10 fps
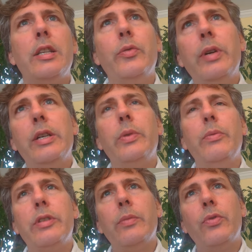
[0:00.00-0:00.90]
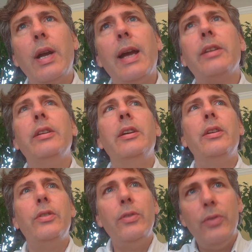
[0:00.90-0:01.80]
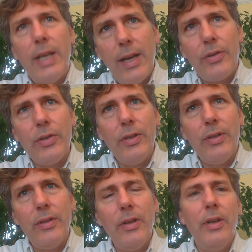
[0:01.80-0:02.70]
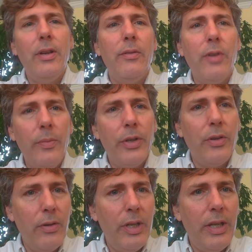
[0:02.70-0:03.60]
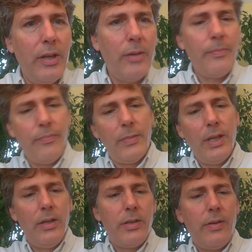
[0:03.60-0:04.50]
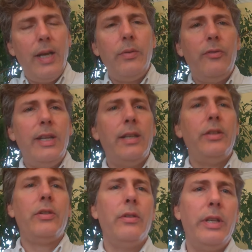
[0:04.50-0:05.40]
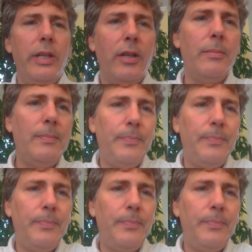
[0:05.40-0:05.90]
was, we would subtract 2000 from the current year. So how do we find out the current year?